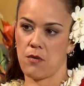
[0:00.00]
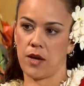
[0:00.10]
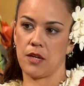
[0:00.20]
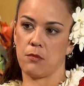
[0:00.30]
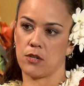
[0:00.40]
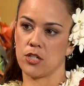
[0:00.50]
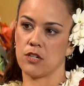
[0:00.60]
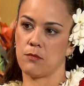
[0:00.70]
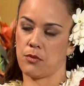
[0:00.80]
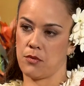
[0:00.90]
Hawaiian
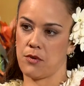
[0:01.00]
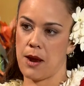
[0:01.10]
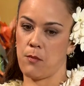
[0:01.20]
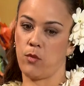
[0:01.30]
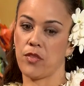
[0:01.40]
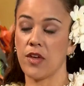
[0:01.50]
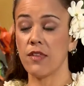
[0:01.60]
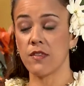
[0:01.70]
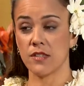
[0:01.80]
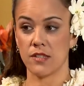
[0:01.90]
immersion program
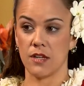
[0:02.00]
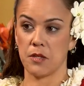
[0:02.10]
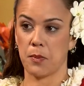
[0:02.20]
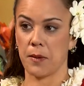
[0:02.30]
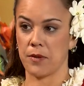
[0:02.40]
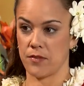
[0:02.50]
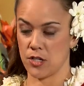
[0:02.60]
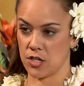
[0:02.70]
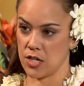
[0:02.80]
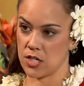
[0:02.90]
within the State Department of
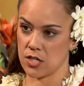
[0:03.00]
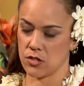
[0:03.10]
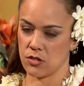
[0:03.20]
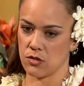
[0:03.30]
Education.